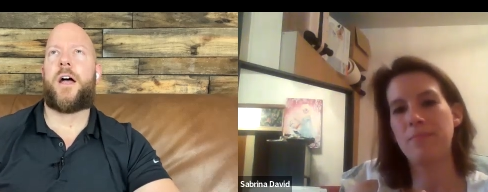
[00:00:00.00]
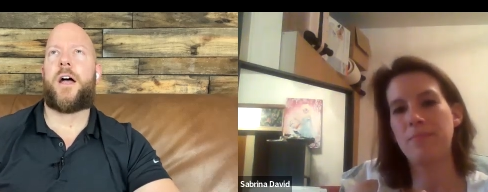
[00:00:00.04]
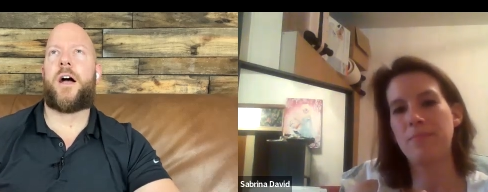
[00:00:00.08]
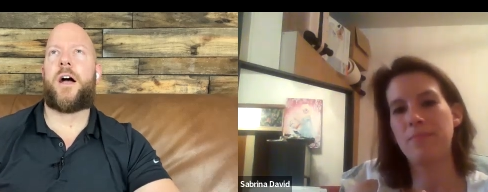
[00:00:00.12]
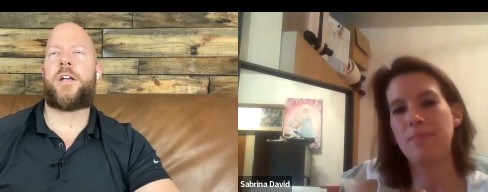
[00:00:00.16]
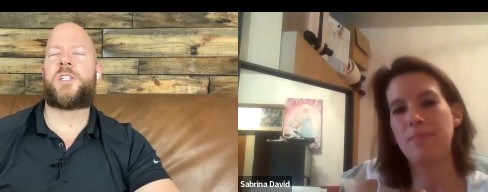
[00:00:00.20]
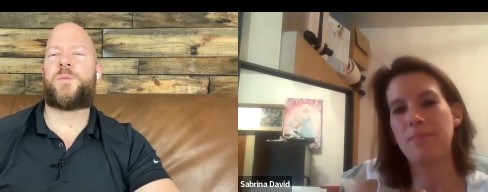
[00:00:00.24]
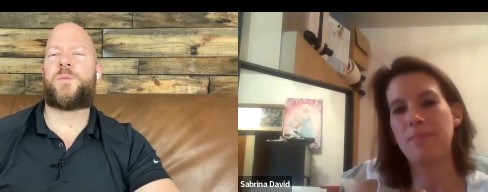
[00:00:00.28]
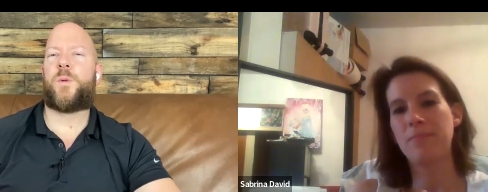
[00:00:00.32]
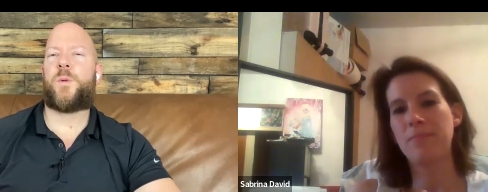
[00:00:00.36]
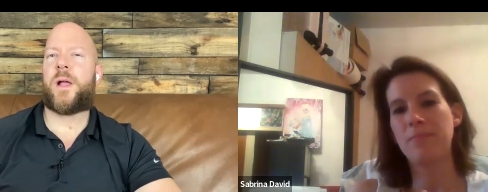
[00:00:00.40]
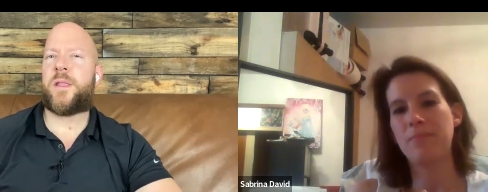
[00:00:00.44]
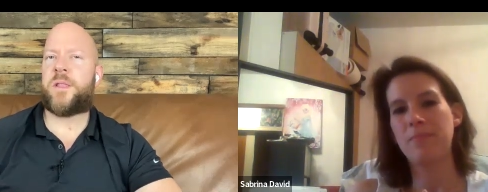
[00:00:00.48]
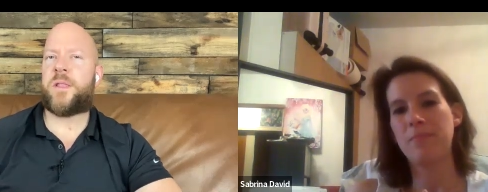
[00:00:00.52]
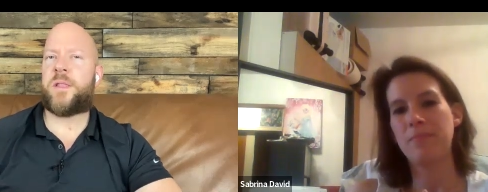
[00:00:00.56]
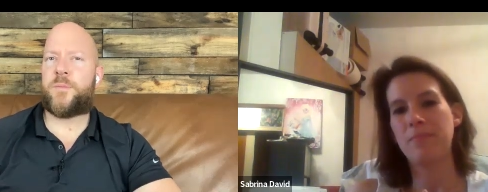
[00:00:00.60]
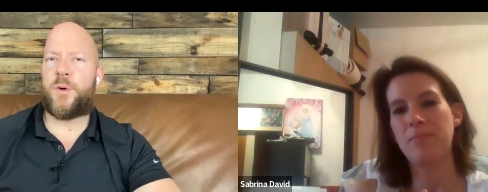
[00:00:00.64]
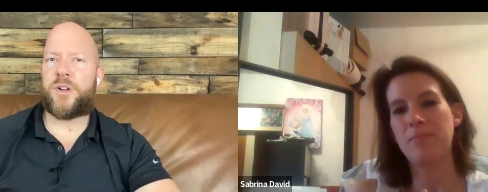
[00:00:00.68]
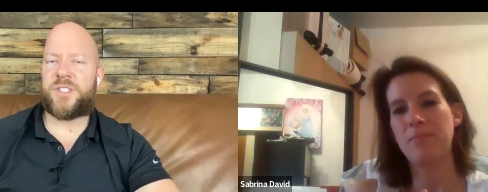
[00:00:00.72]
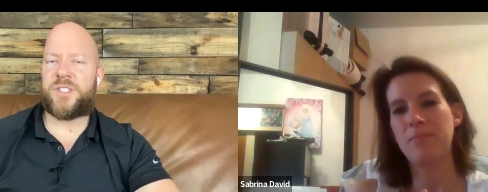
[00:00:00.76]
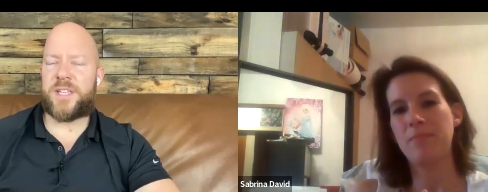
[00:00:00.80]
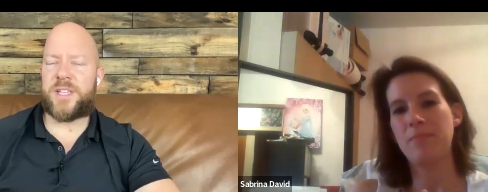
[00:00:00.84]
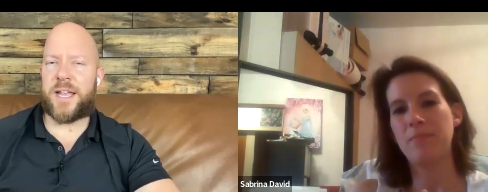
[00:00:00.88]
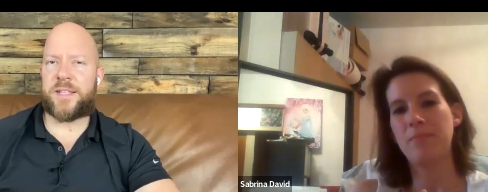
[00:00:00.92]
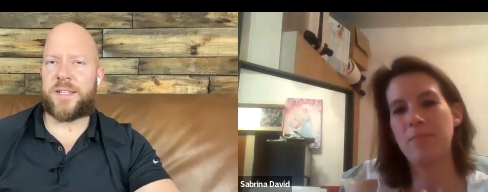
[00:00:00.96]
Speaker 1: explain the
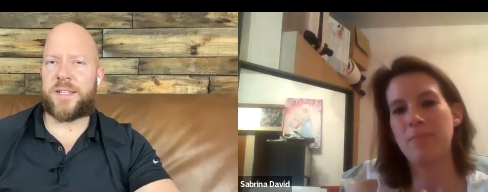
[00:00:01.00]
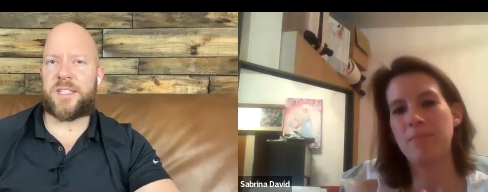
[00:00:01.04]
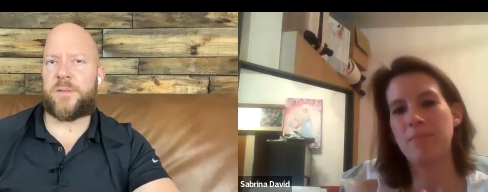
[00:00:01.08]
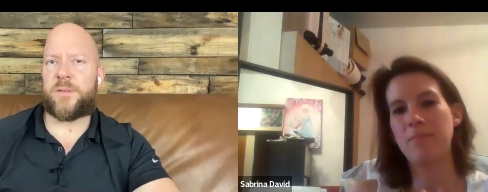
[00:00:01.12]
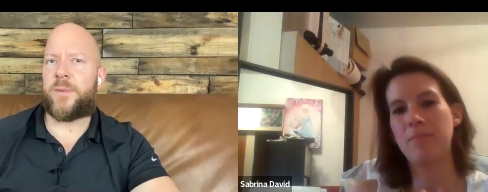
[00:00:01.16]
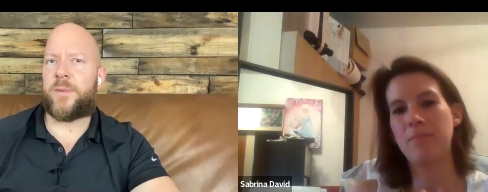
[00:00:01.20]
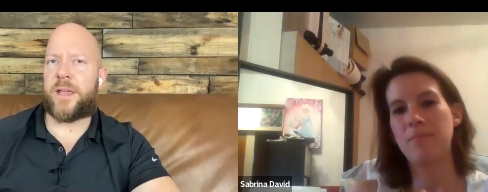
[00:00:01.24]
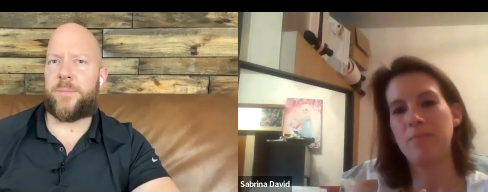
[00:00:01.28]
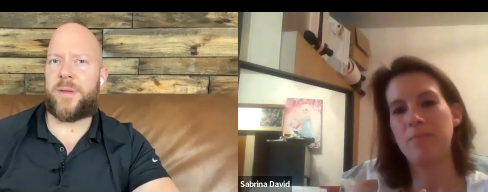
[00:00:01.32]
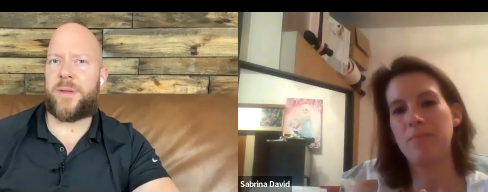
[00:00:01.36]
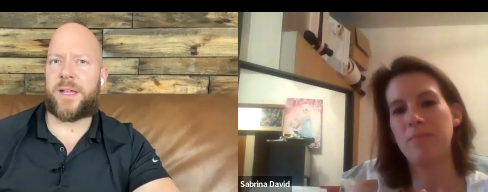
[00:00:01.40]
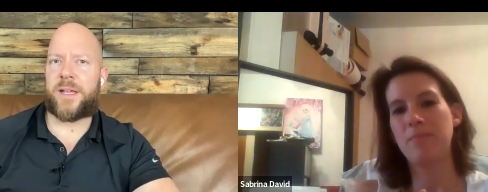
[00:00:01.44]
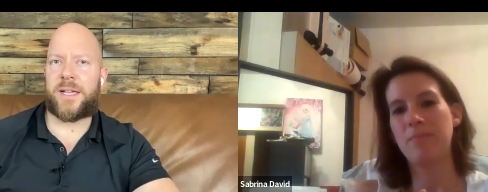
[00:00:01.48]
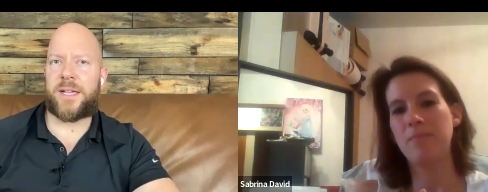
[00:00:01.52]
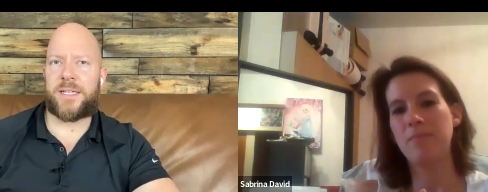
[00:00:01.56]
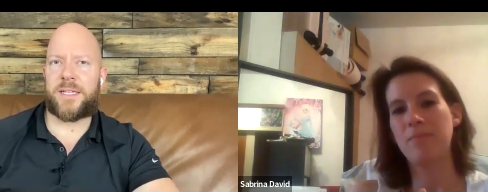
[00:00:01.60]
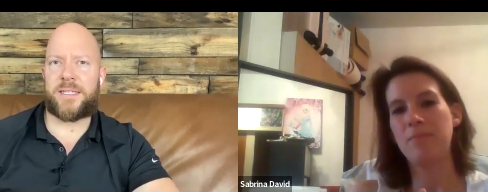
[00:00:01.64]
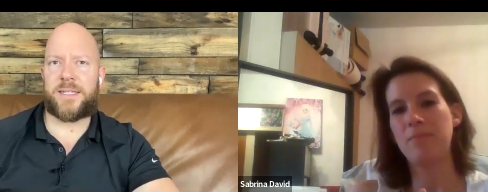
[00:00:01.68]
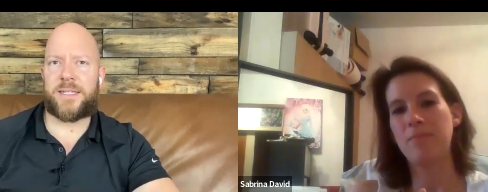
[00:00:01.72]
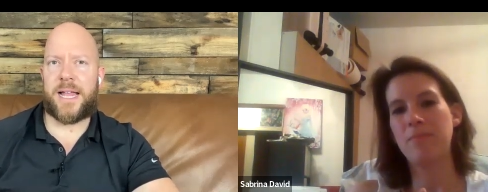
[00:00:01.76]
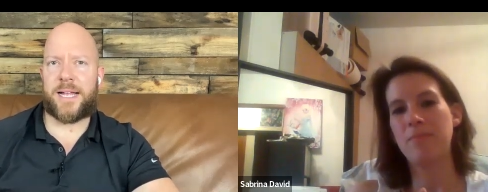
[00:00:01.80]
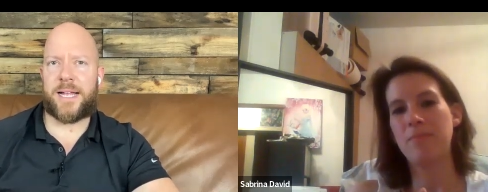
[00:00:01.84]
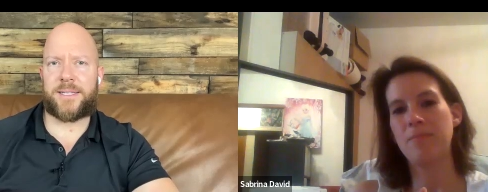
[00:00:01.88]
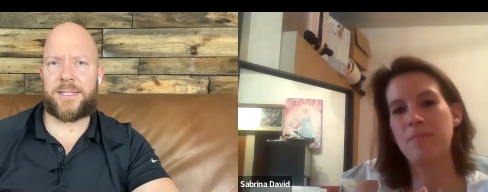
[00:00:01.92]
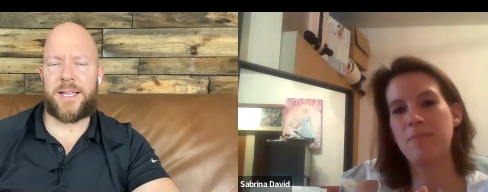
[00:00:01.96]
book stand to me
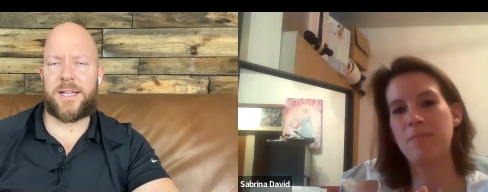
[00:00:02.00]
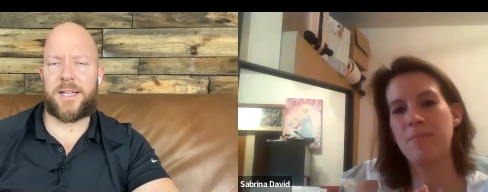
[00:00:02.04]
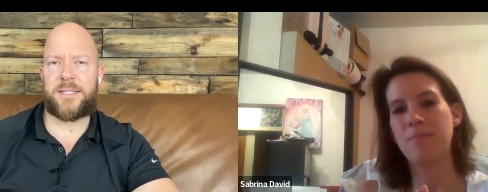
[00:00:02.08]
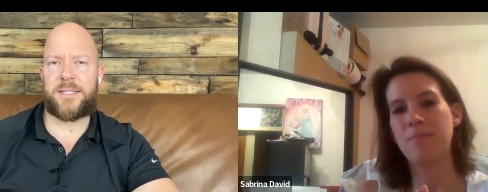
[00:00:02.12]
because that